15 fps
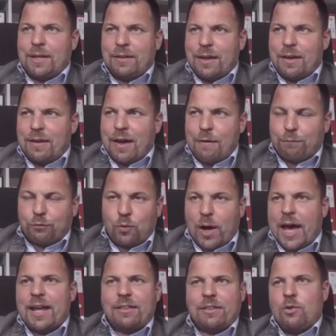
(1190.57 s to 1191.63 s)
have to
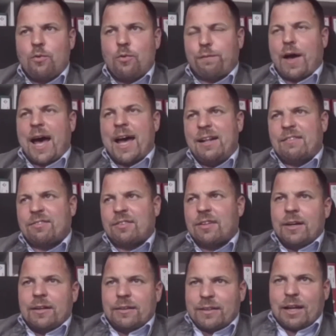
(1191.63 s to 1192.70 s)
add new files
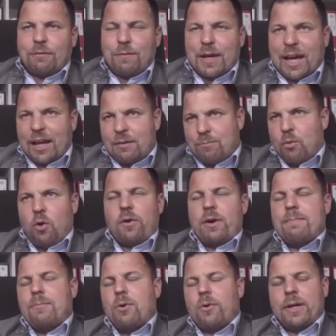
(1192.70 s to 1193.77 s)
that we get more
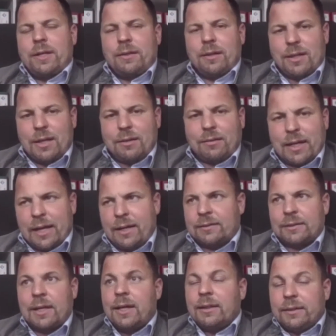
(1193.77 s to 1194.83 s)
and more in the details.
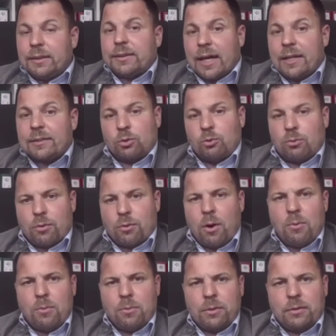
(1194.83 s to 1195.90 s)
This has to
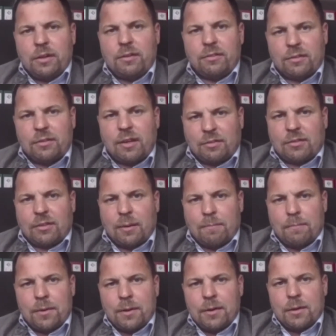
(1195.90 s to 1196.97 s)
grow, this
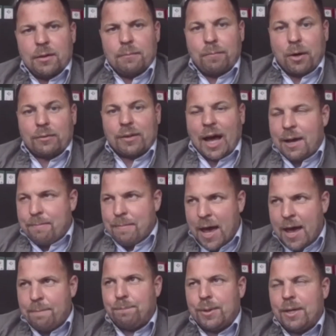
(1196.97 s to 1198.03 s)
system. But I'm
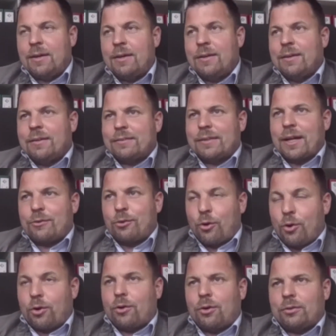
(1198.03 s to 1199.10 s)
happy that
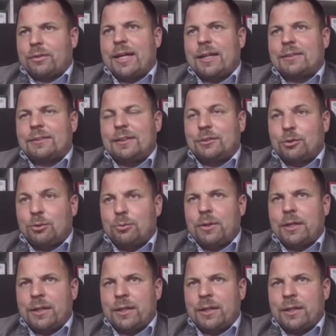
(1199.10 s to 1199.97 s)
OEKO-TEX is doing